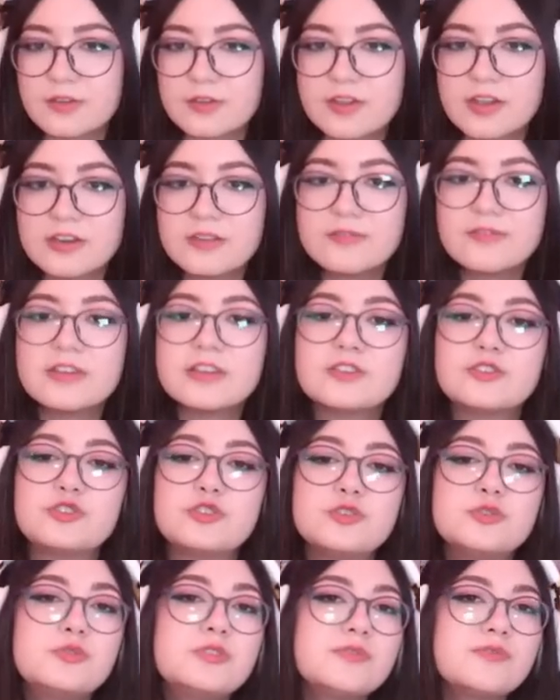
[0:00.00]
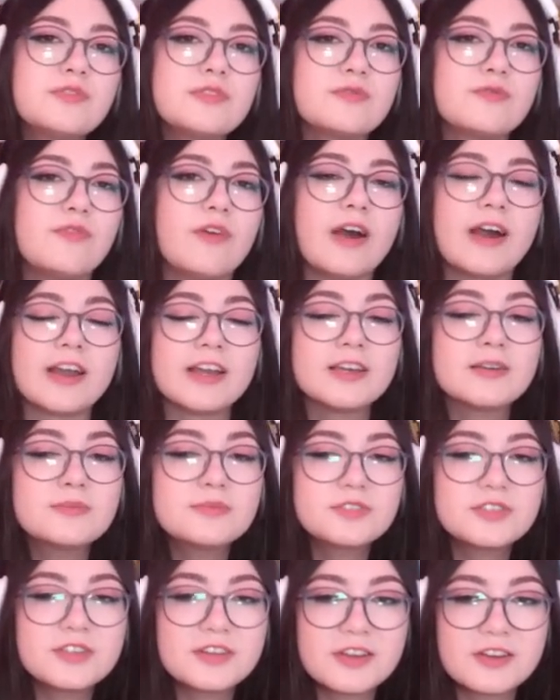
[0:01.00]
They're kind of like two different
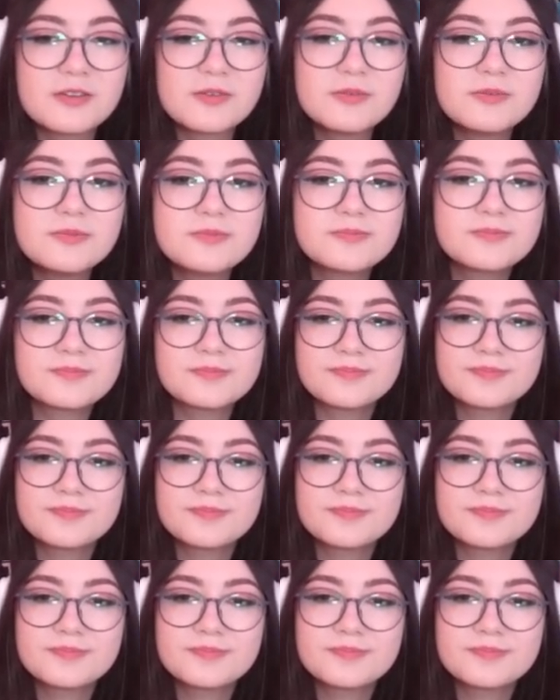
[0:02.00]
vibes, you know?